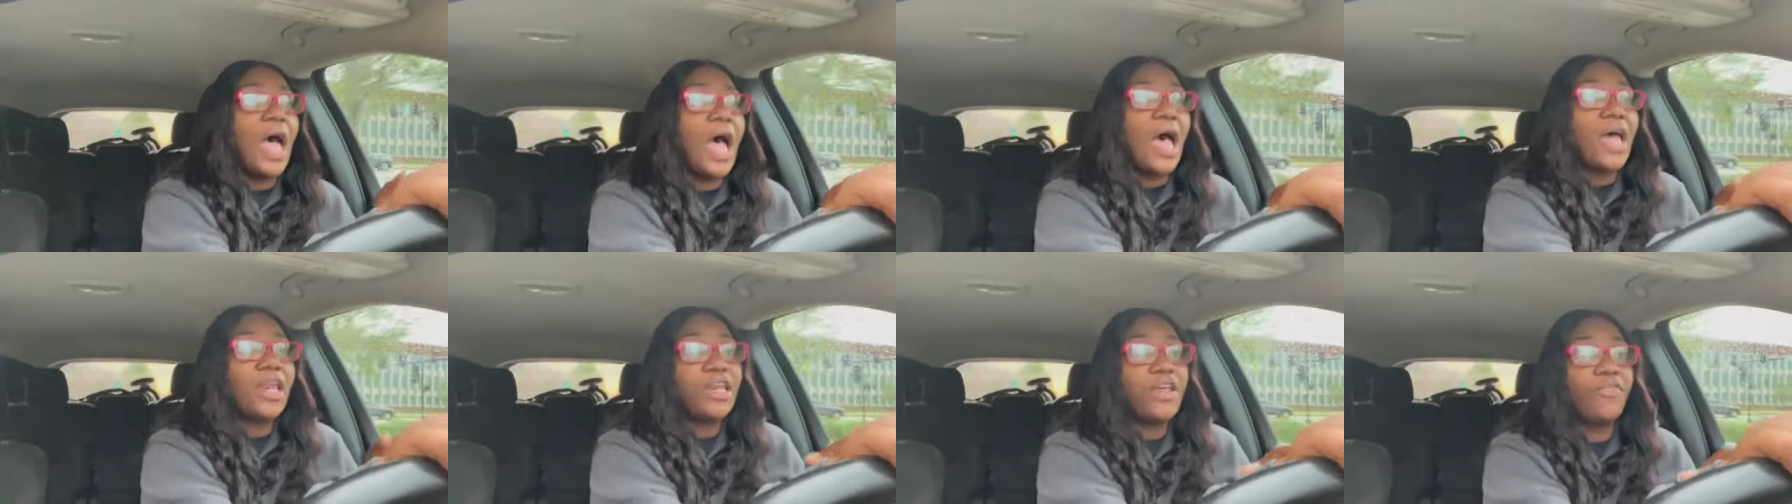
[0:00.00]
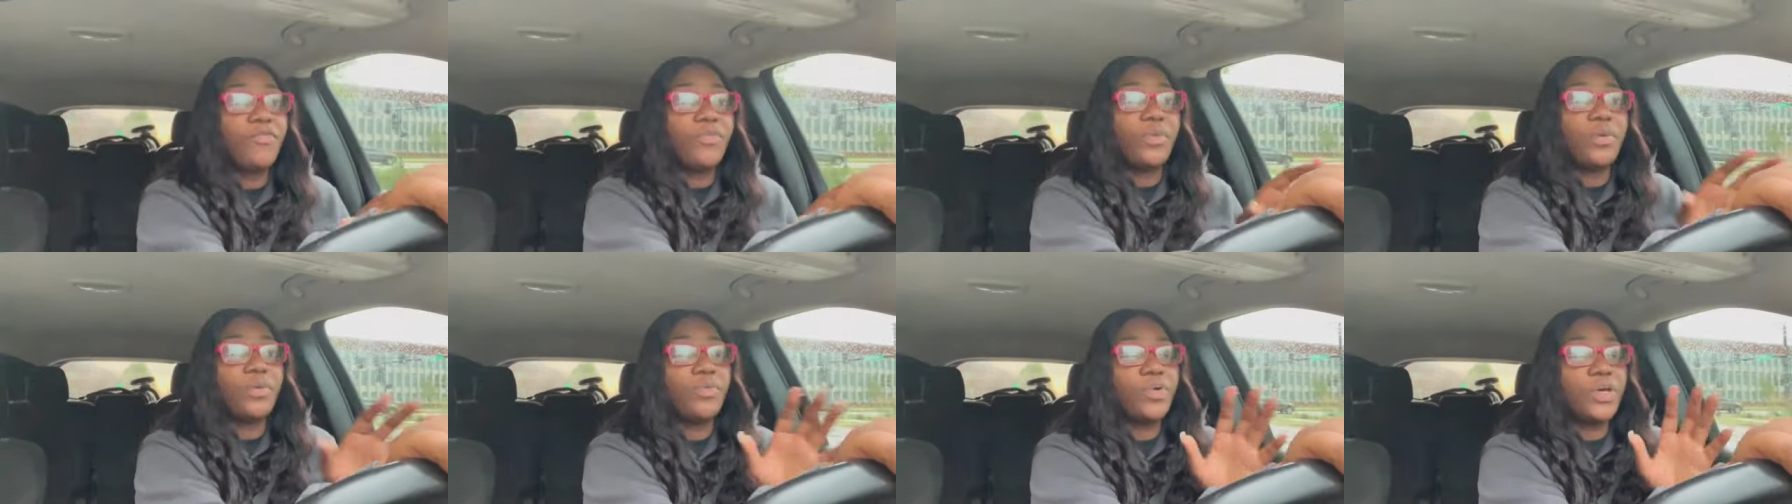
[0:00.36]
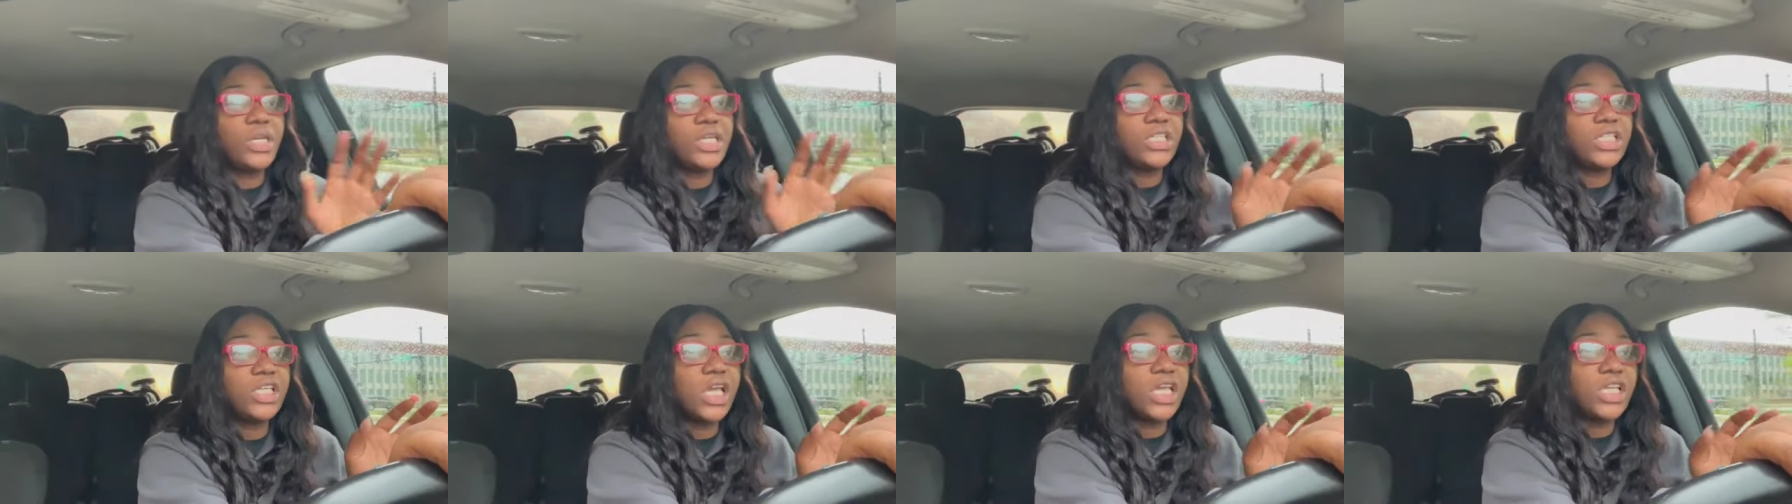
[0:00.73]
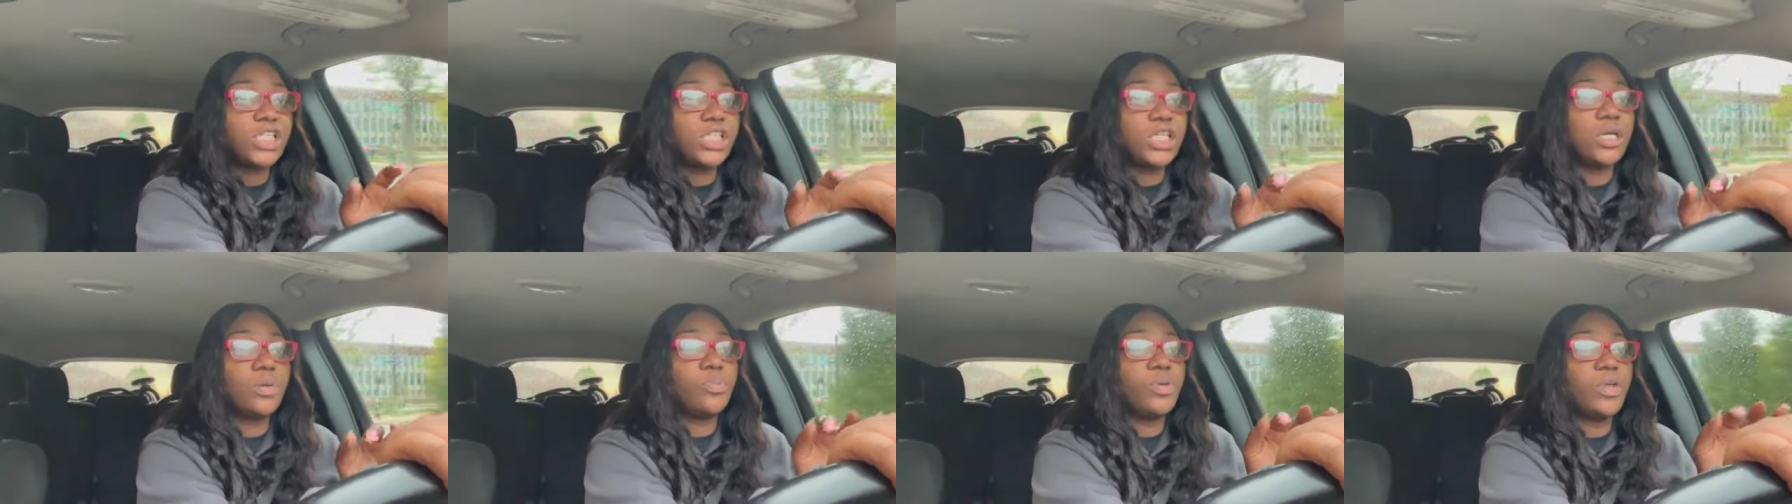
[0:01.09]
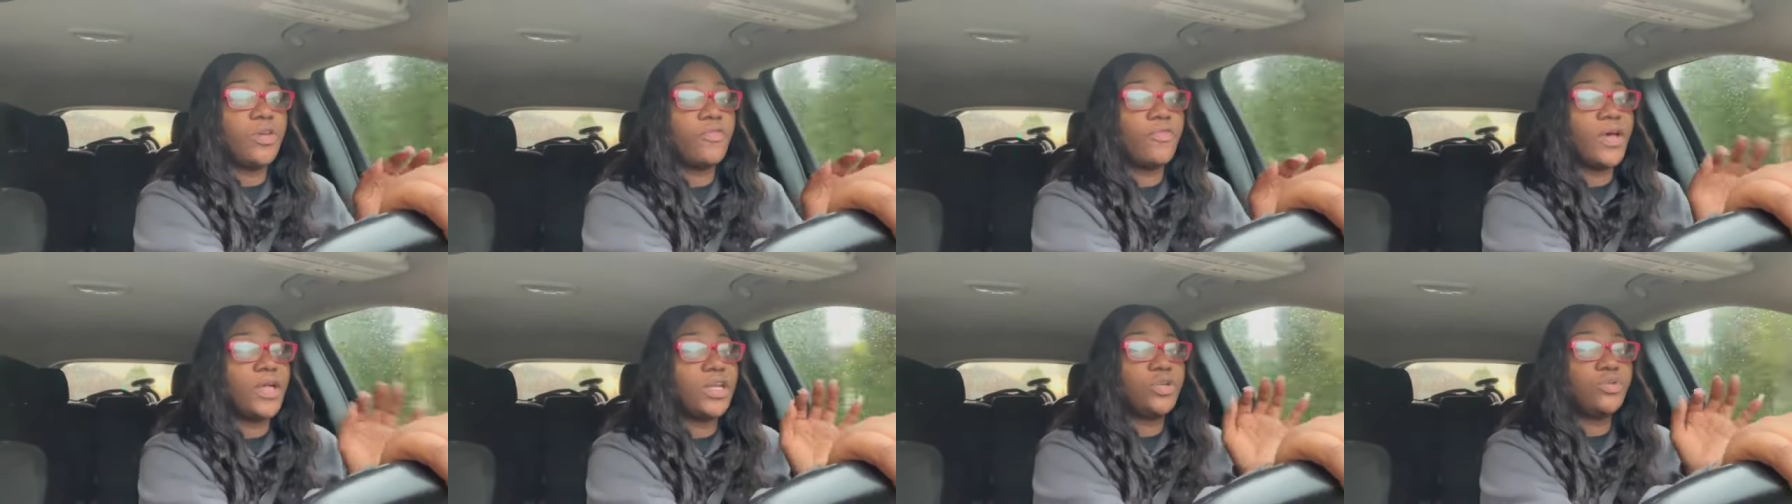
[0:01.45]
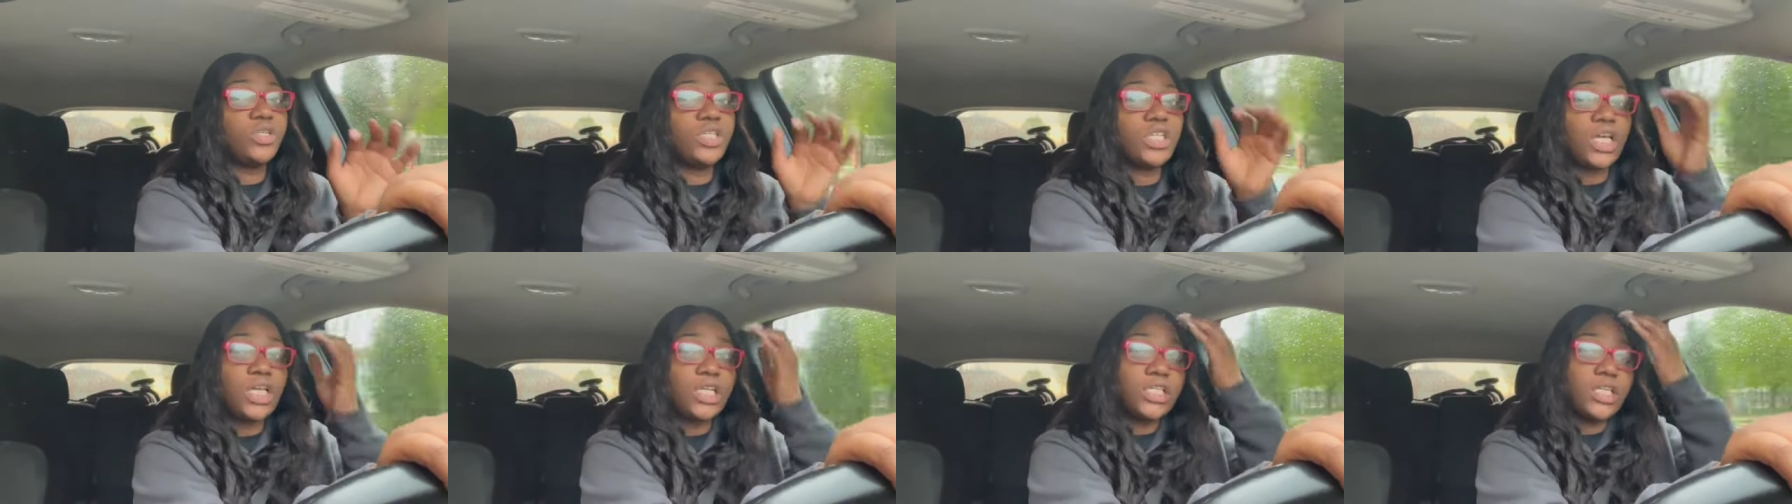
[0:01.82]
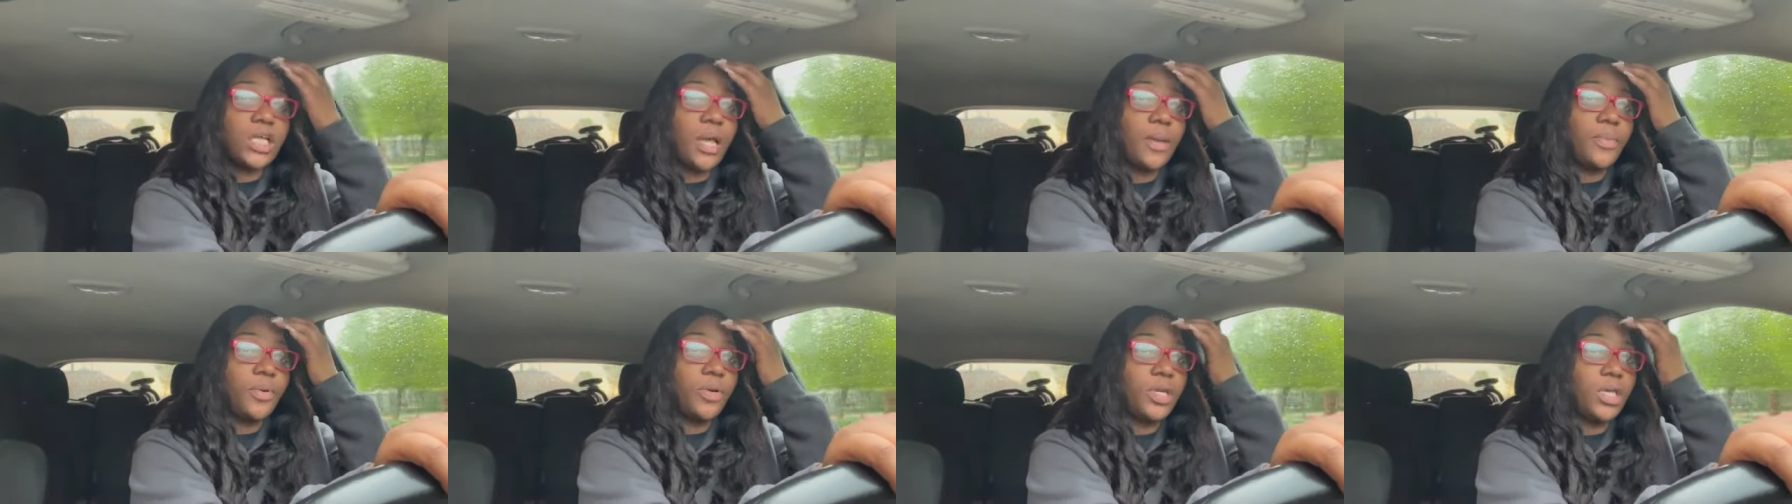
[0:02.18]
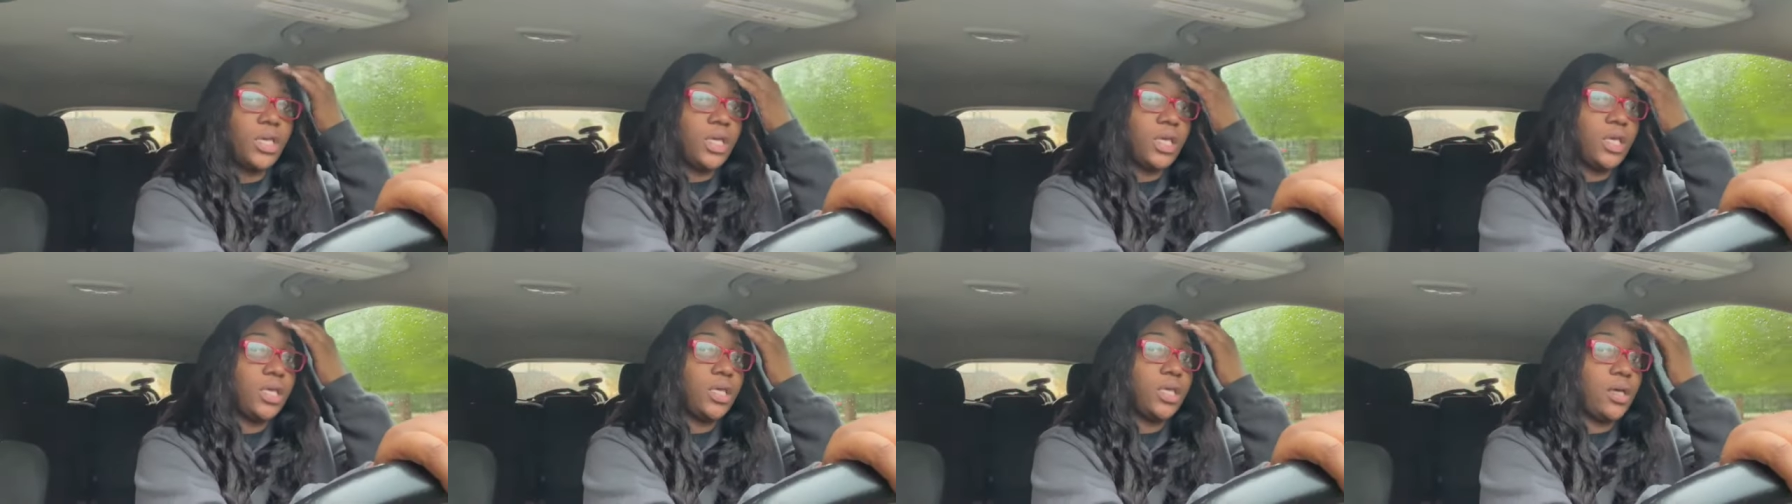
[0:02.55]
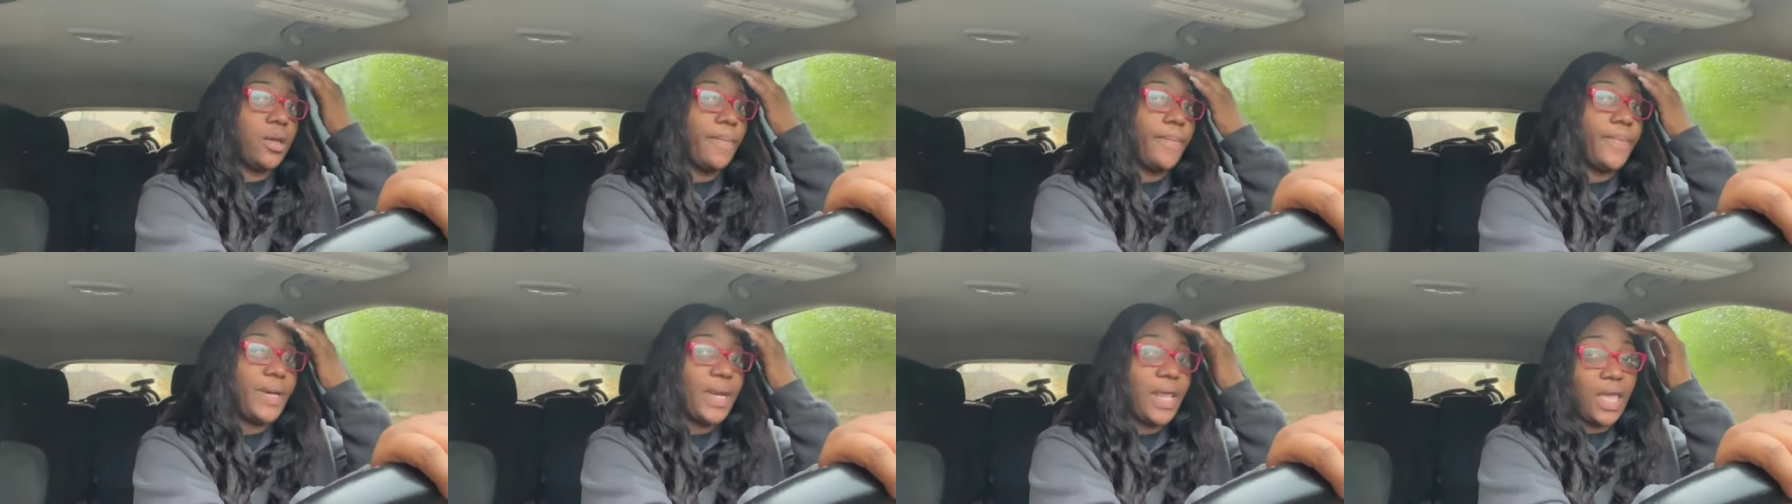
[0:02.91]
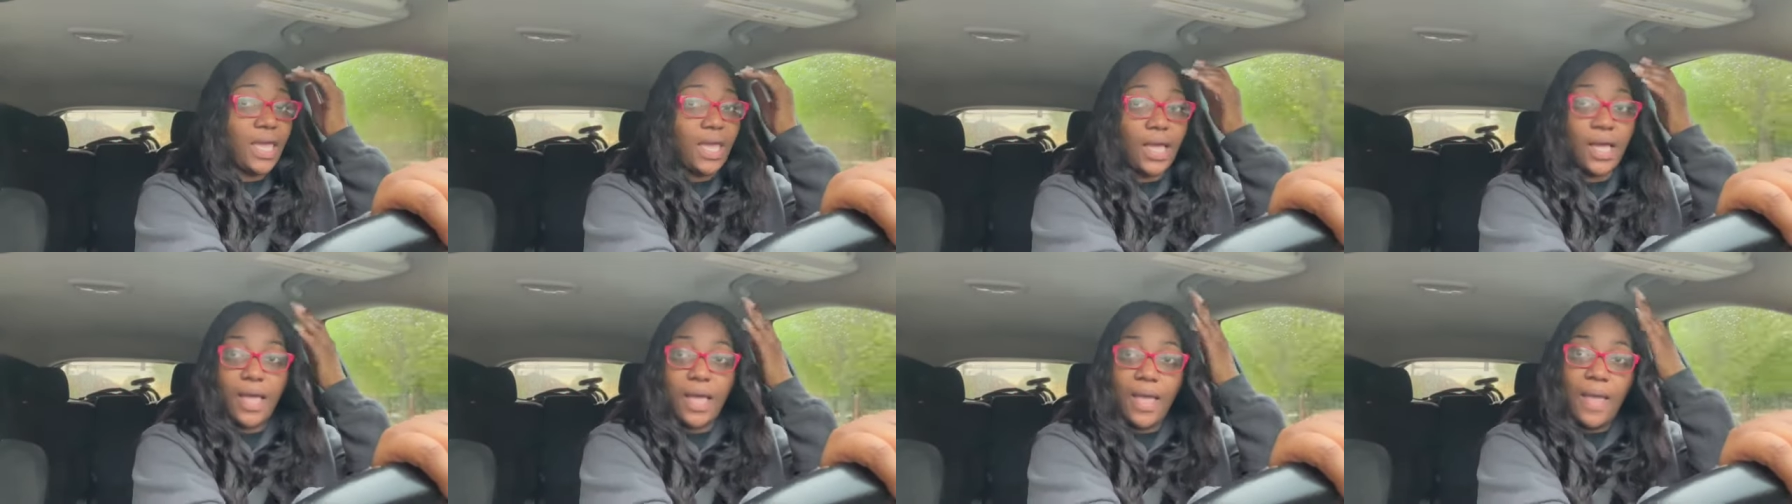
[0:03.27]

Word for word: I never be wanting to change it up, but if I do change it, I'm going to get black.